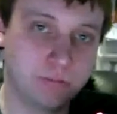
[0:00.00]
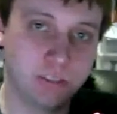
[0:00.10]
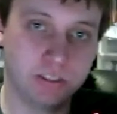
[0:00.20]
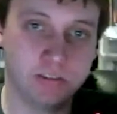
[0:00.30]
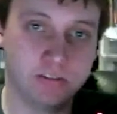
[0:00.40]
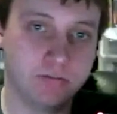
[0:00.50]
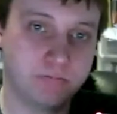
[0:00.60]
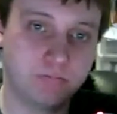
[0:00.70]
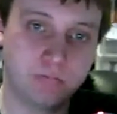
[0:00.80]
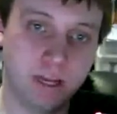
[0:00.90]
just
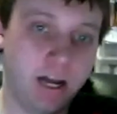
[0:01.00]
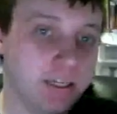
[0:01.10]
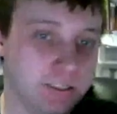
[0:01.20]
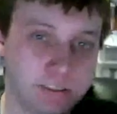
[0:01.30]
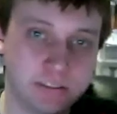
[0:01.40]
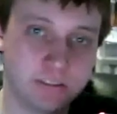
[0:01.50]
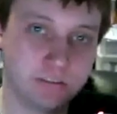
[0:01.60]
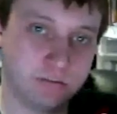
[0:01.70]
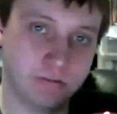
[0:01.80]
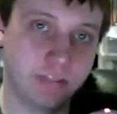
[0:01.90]
us,
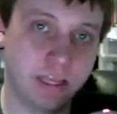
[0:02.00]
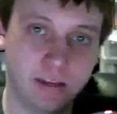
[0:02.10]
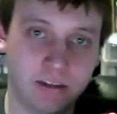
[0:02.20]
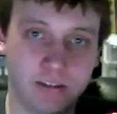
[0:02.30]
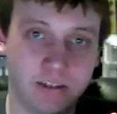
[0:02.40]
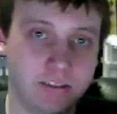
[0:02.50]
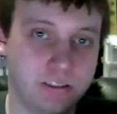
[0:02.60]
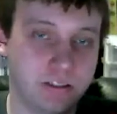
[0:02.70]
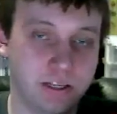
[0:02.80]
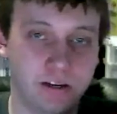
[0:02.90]
and it's
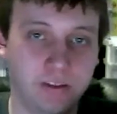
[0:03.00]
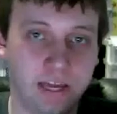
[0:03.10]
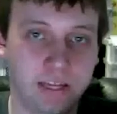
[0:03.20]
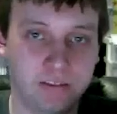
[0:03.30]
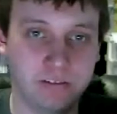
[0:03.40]
clear that